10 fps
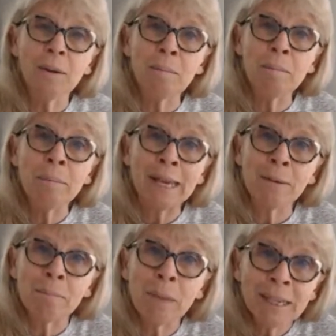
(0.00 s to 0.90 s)
make
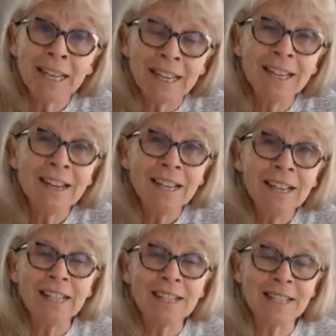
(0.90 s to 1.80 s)
money,
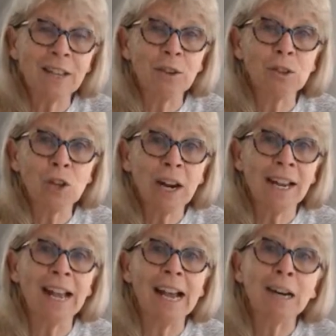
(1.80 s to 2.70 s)
it's that you're trying
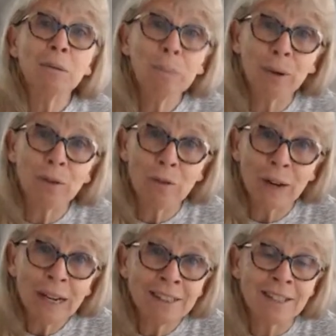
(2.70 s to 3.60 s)
to help your
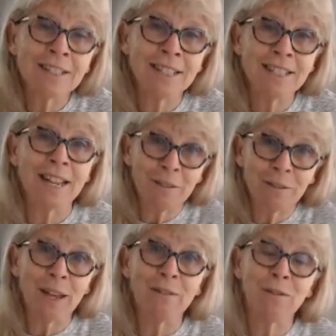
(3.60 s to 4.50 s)
friends save
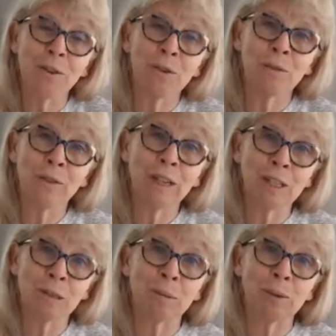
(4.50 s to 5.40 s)
their fruit and
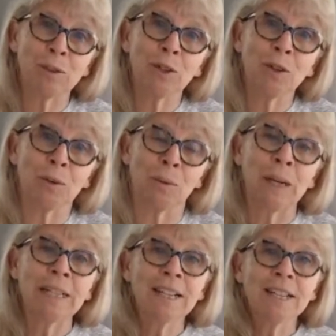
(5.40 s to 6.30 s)
vegetable too.
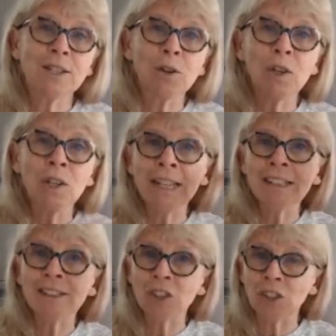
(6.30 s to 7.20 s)
So you
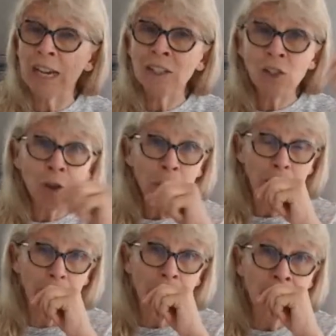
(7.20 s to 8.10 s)
need to change your
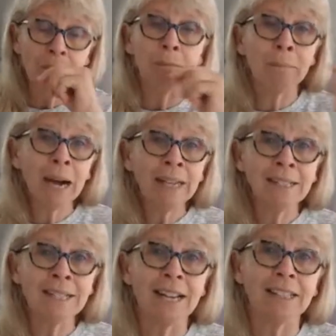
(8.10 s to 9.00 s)

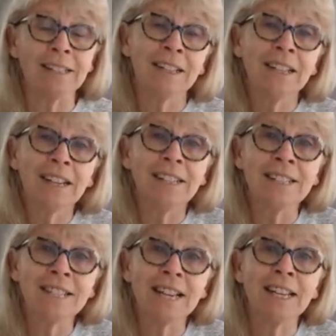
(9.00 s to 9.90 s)
mindset
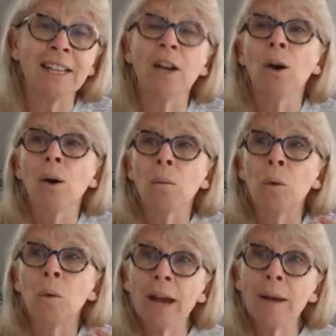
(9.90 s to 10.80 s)
and say,
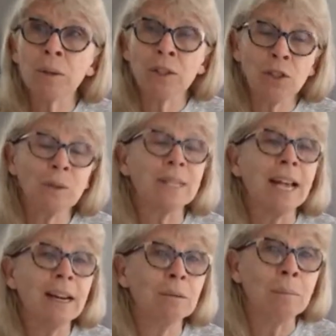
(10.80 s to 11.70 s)
what I want to do is
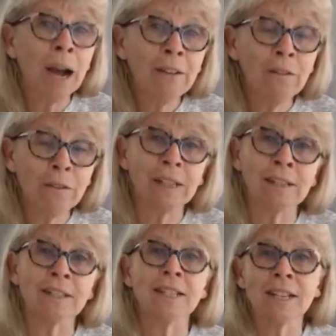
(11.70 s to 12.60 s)
help my
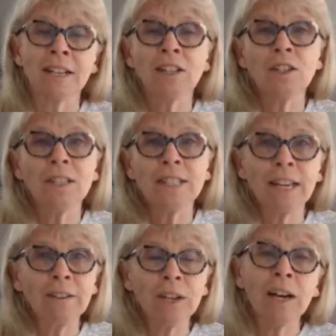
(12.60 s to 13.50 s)
friends to
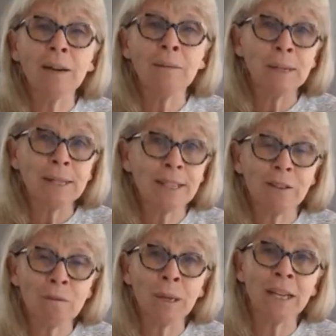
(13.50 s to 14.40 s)
save time,
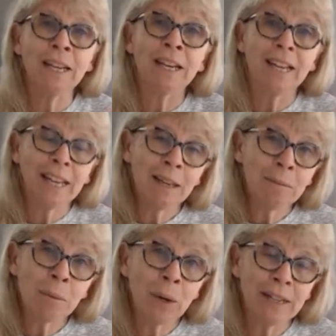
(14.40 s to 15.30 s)
save money, eat
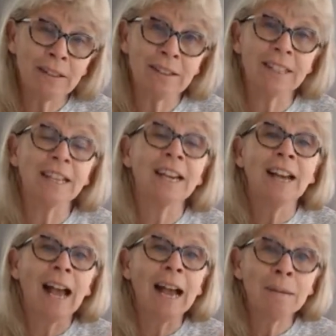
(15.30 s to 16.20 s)
more healthily,
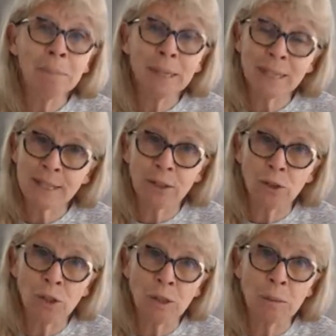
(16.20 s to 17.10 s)
and be a
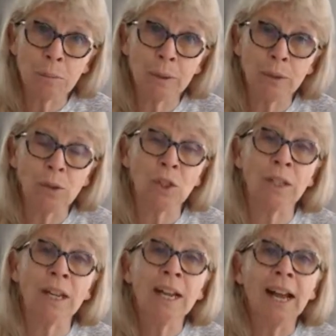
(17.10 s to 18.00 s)
solution to
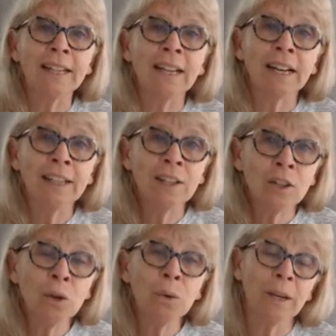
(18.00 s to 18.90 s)
pollution. And I
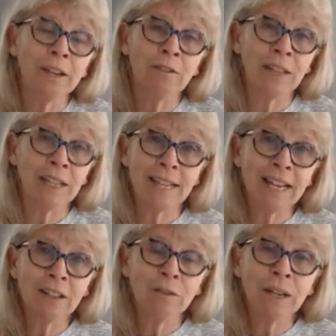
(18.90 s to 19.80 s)
know if they
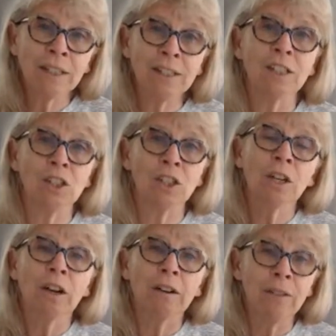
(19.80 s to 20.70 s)
take advantage
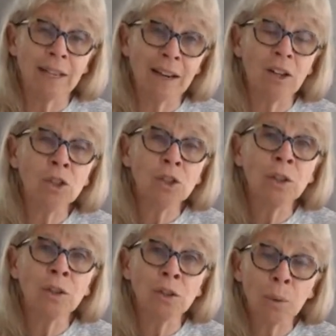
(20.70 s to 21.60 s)
of that
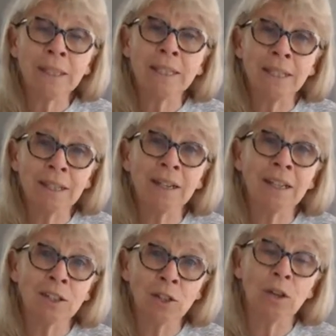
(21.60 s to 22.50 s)

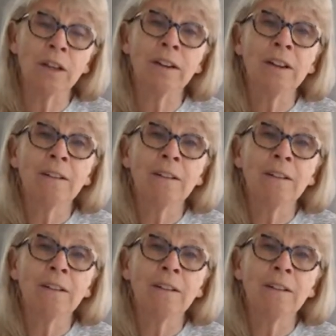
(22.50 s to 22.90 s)
$129